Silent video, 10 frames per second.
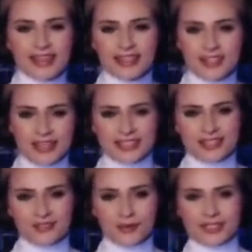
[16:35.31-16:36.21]
And then you guys
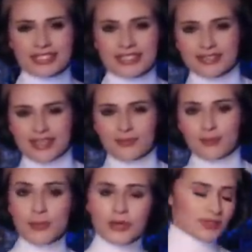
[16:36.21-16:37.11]
can, of course, see, like,
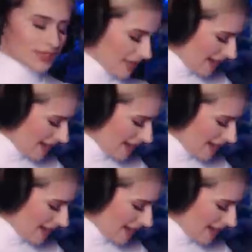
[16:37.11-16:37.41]
my boots.